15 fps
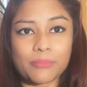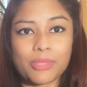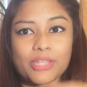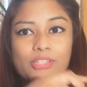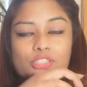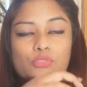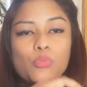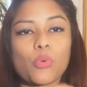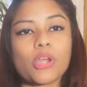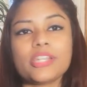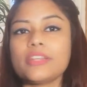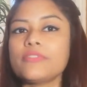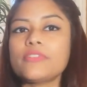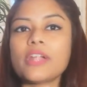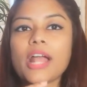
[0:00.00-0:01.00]
because
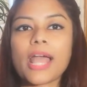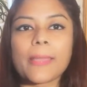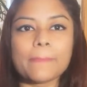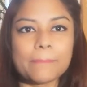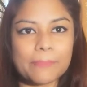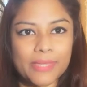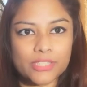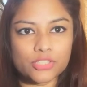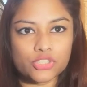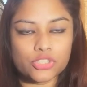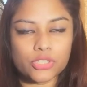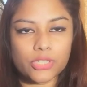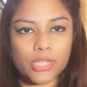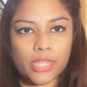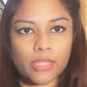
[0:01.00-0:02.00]
whatever I'm
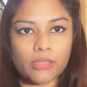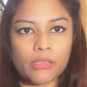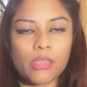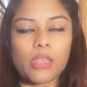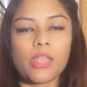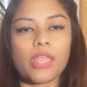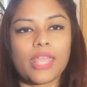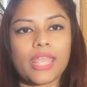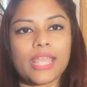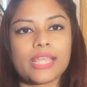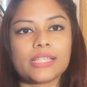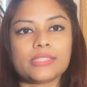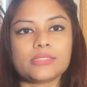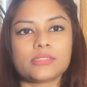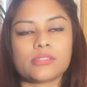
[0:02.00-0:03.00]
mentioning
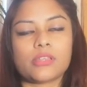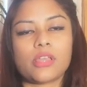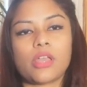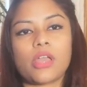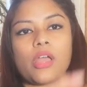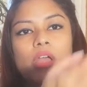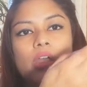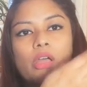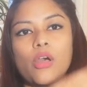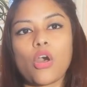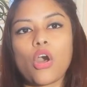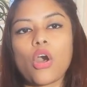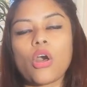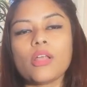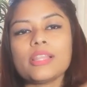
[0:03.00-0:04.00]
is
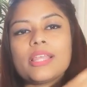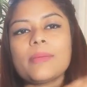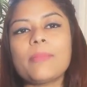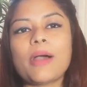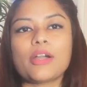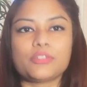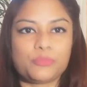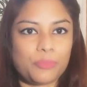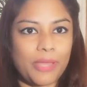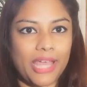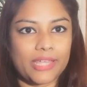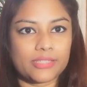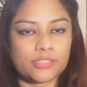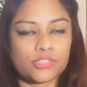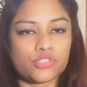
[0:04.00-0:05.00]
all about
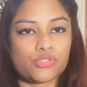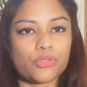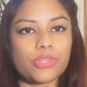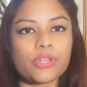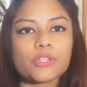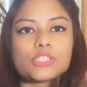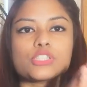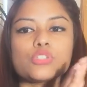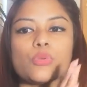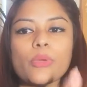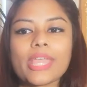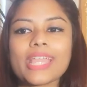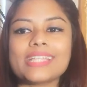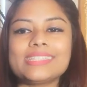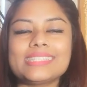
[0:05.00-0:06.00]
past. So there is no
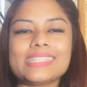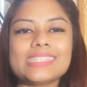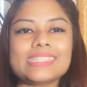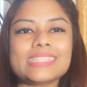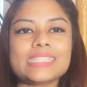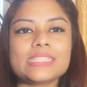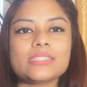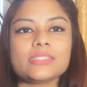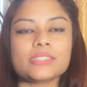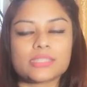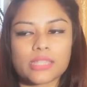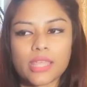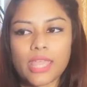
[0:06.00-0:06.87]
existence